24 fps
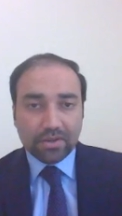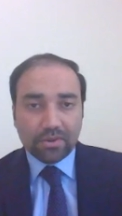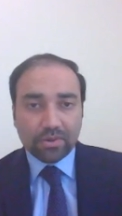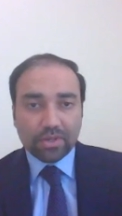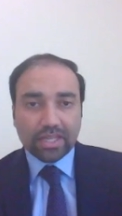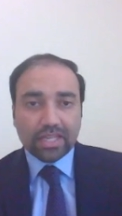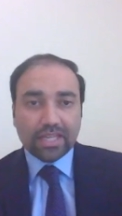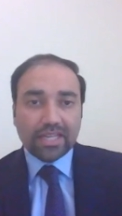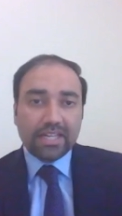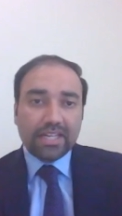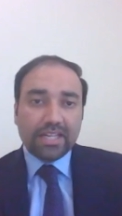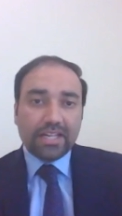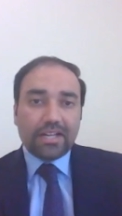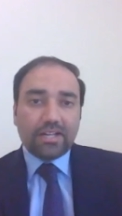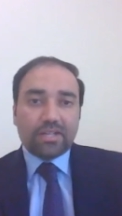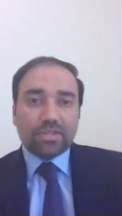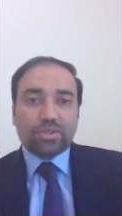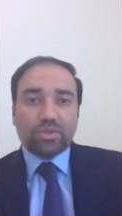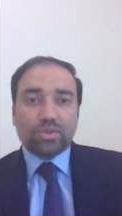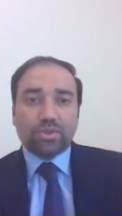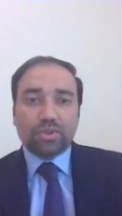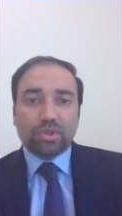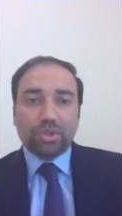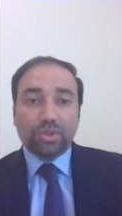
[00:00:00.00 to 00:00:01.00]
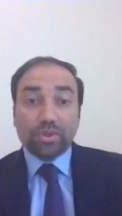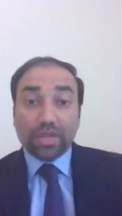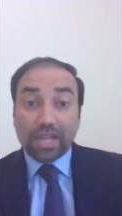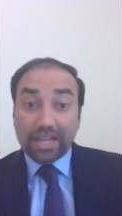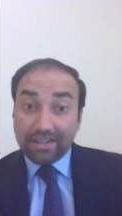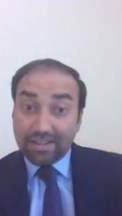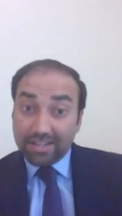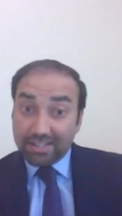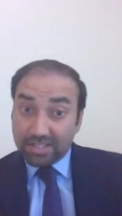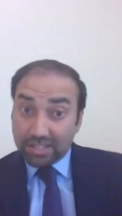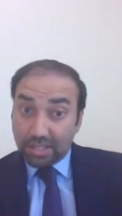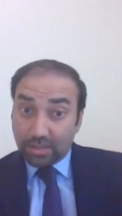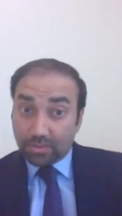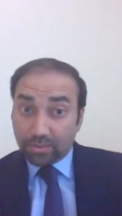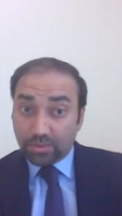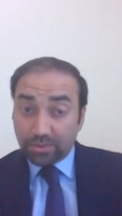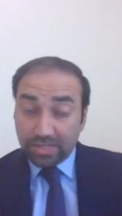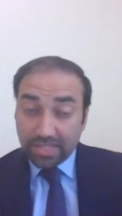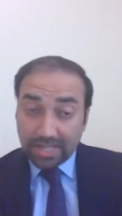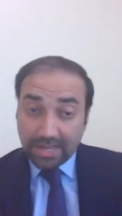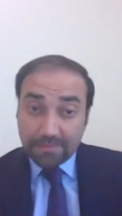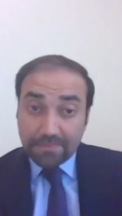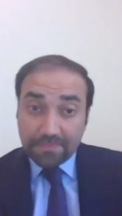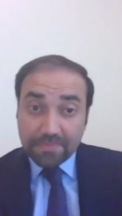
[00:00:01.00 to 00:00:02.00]
Okay, so you can reach out to
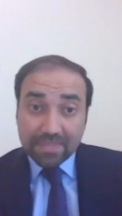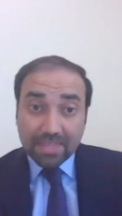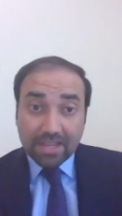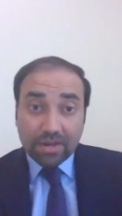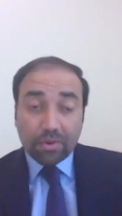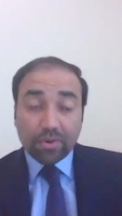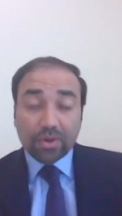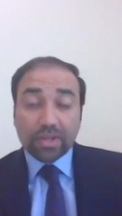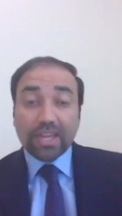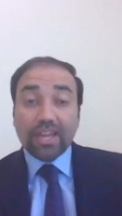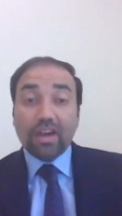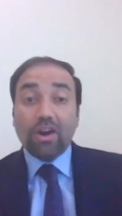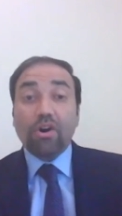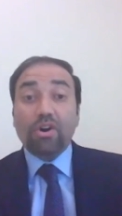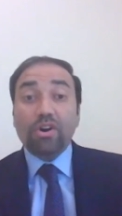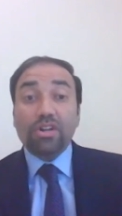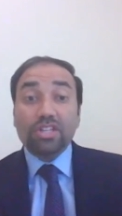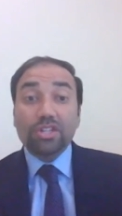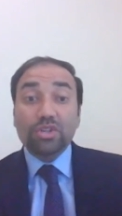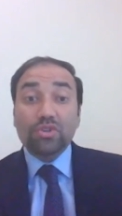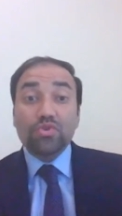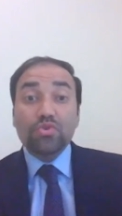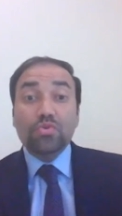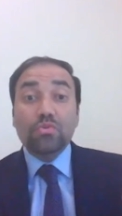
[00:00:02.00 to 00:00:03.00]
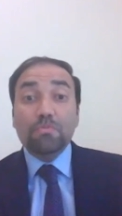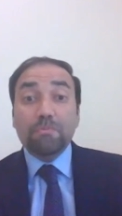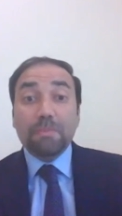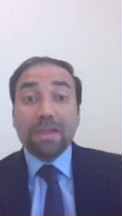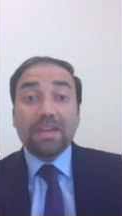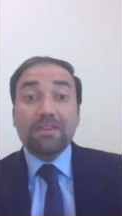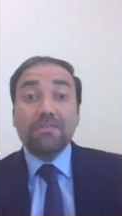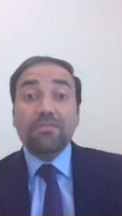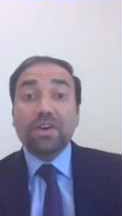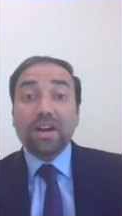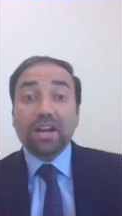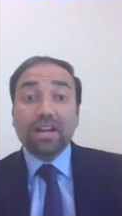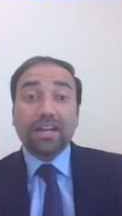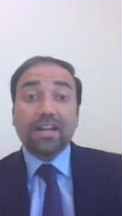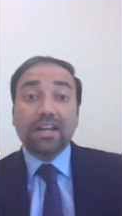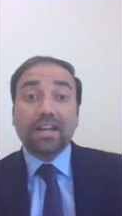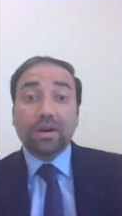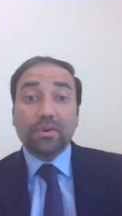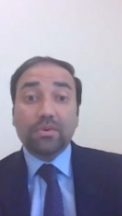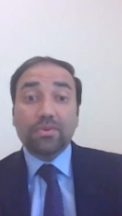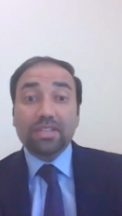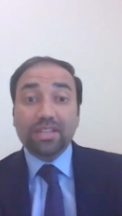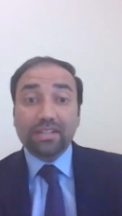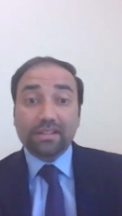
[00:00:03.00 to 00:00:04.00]
them. Okay, or you may work
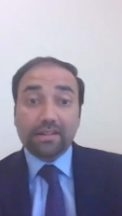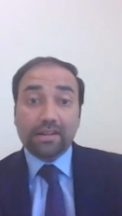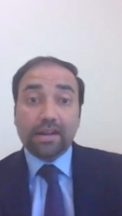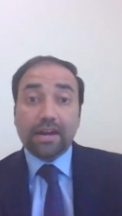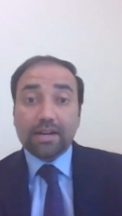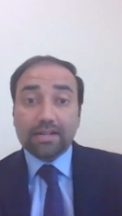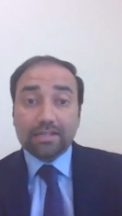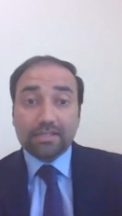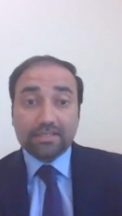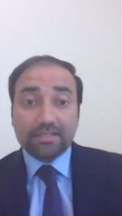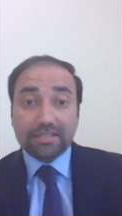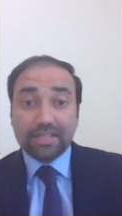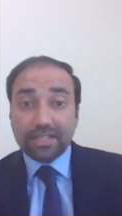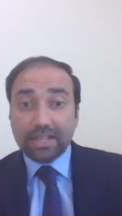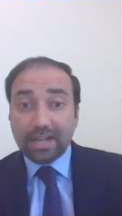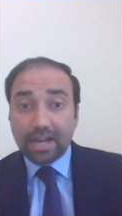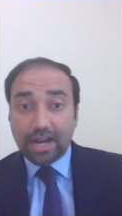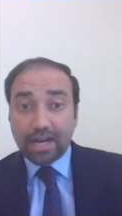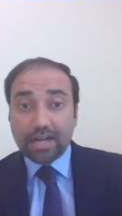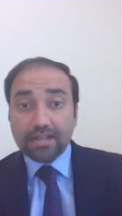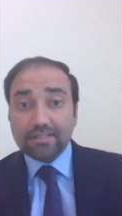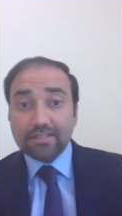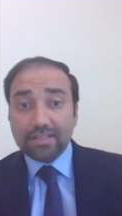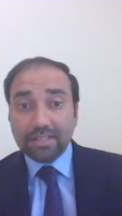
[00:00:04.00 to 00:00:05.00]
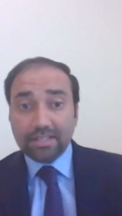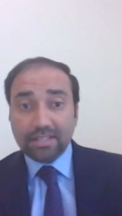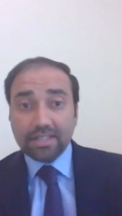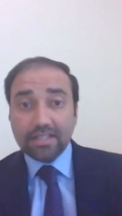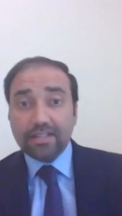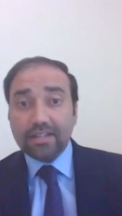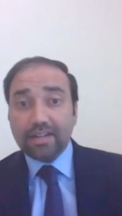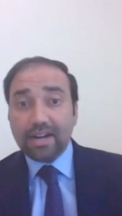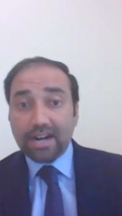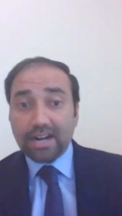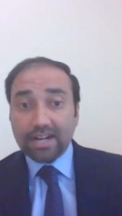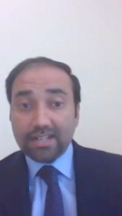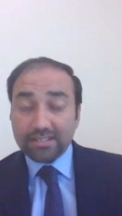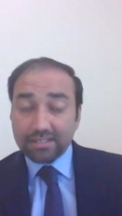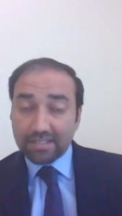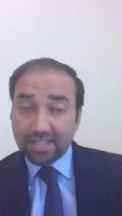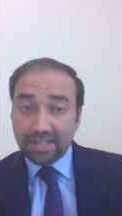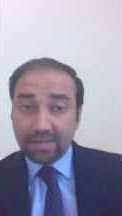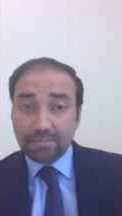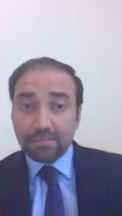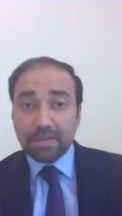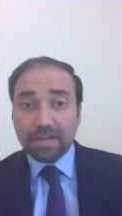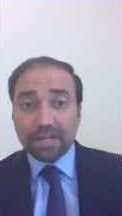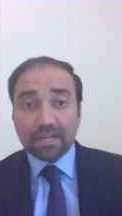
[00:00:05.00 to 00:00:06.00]
around the grants. There are certain grants
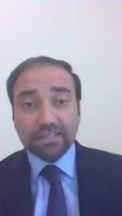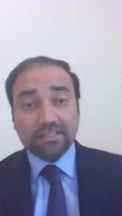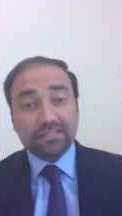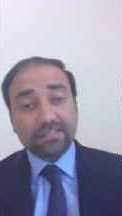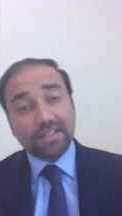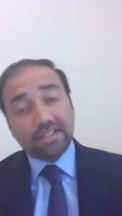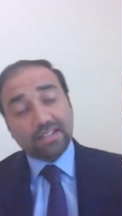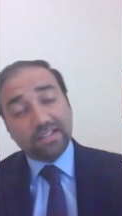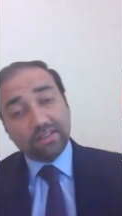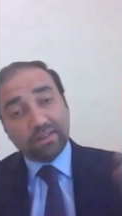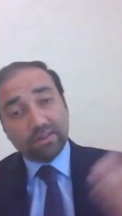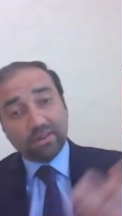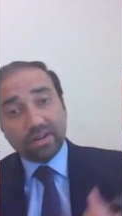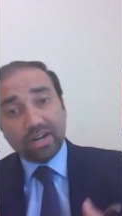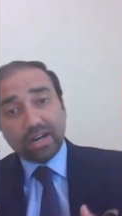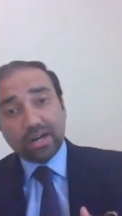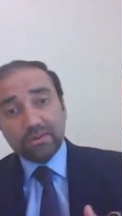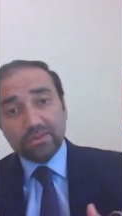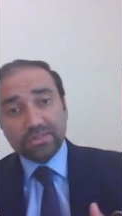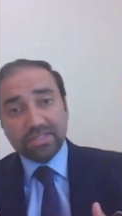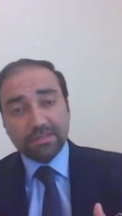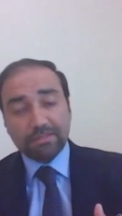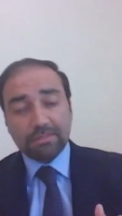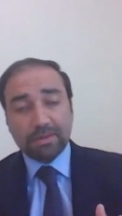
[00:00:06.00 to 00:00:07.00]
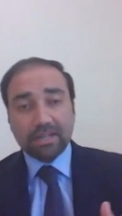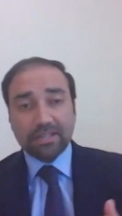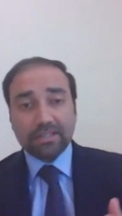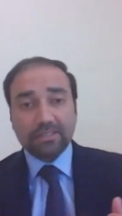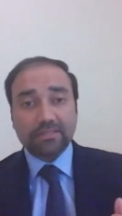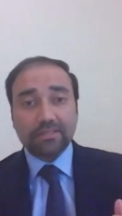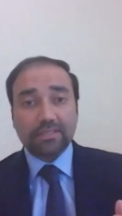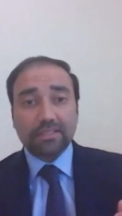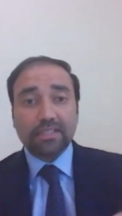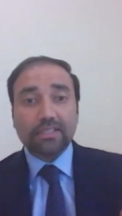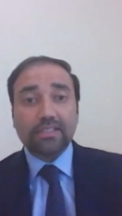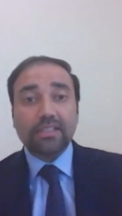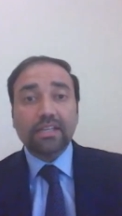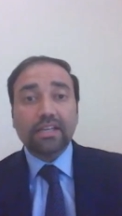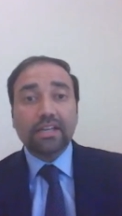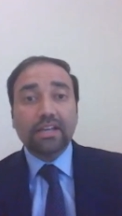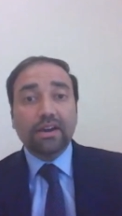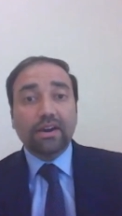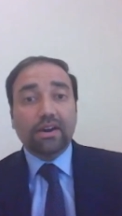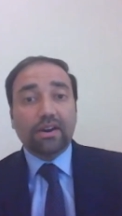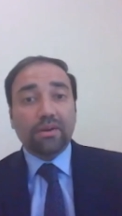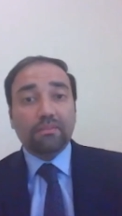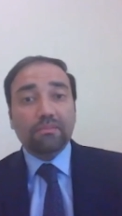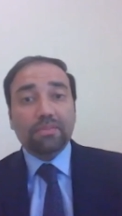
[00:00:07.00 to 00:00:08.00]
in Pakistan or outside Pakistan
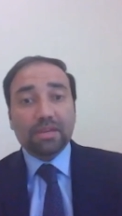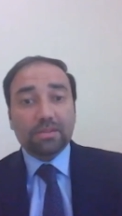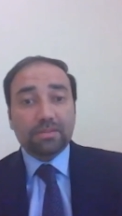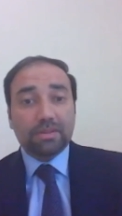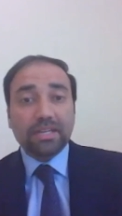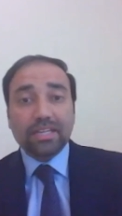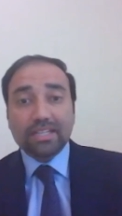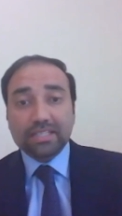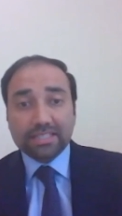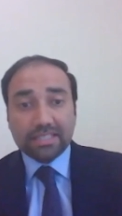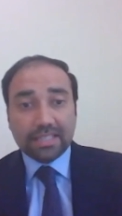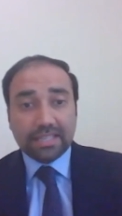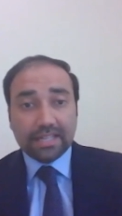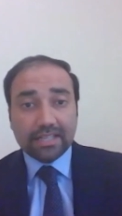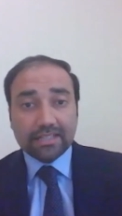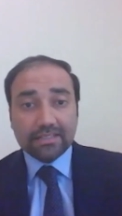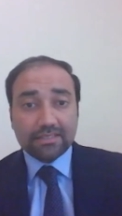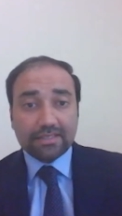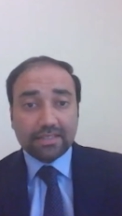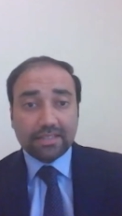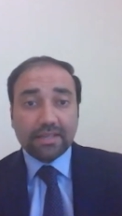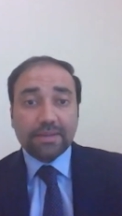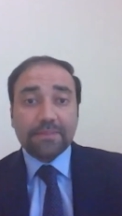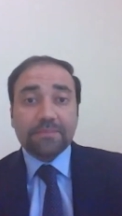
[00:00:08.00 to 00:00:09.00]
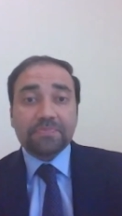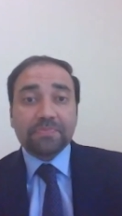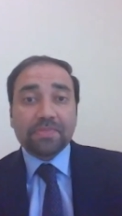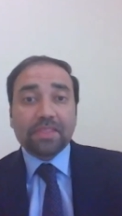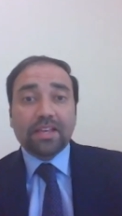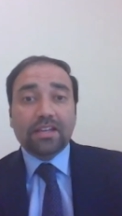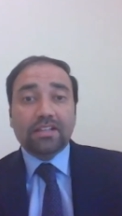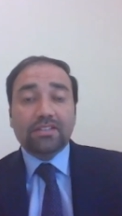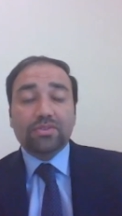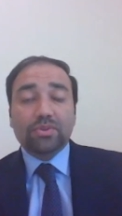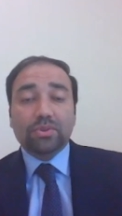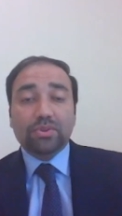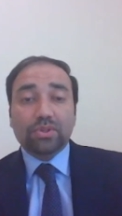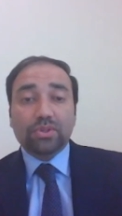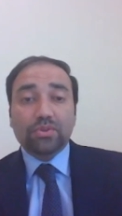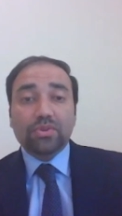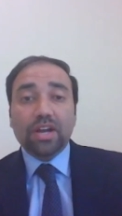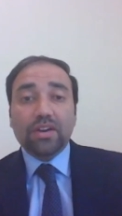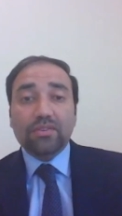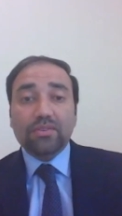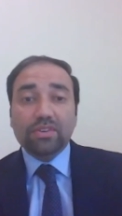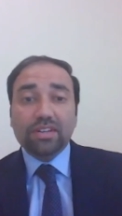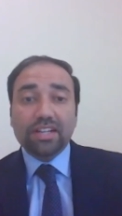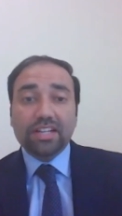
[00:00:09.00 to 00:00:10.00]
or maybe in K S A. So you
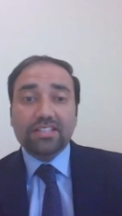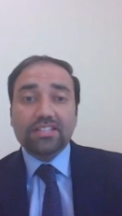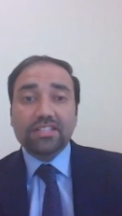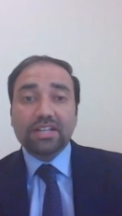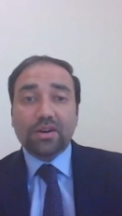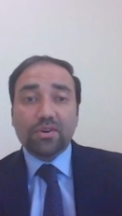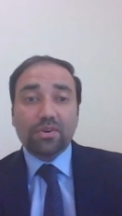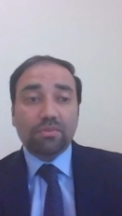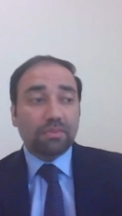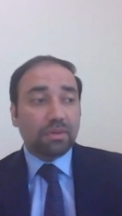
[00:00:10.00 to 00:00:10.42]
have to reach out.